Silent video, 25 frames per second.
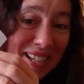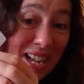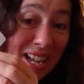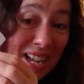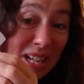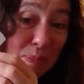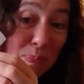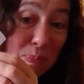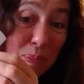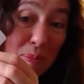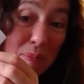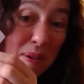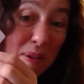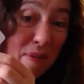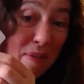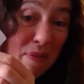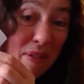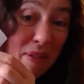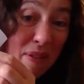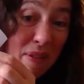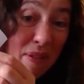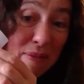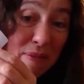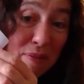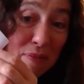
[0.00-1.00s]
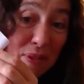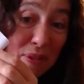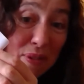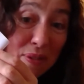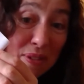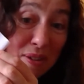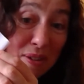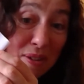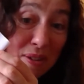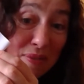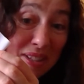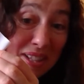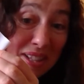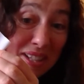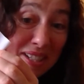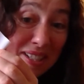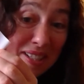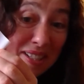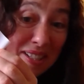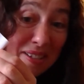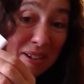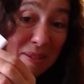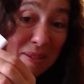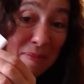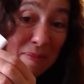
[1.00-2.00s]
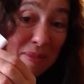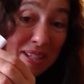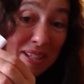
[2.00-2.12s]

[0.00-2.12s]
It's been my favourite fold over this time.